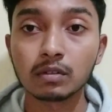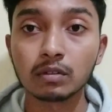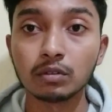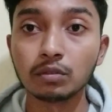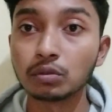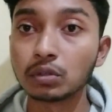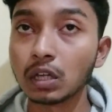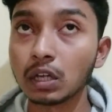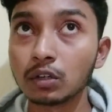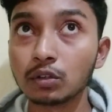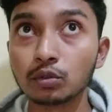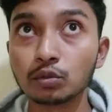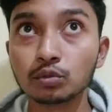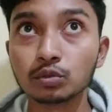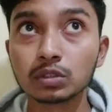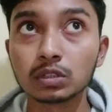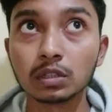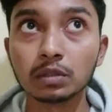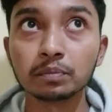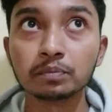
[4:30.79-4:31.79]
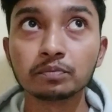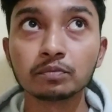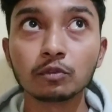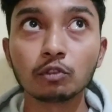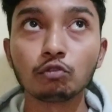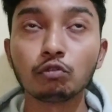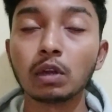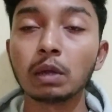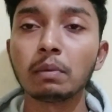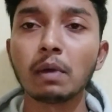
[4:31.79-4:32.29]
You can do some
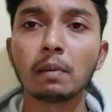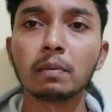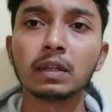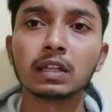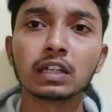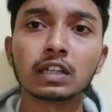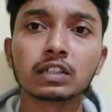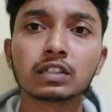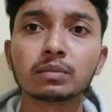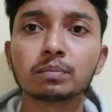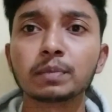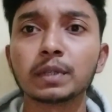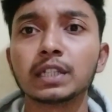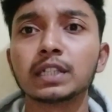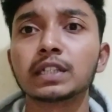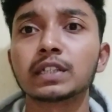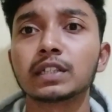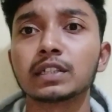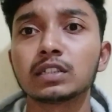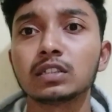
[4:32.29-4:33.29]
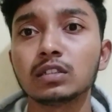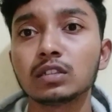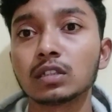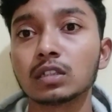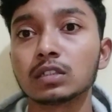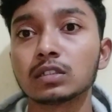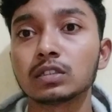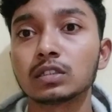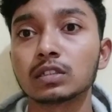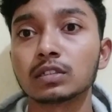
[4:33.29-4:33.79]
web application penetration
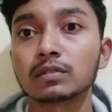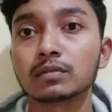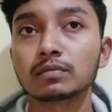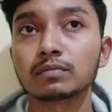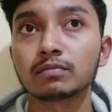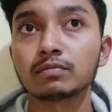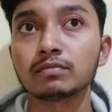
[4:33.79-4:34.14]
testing.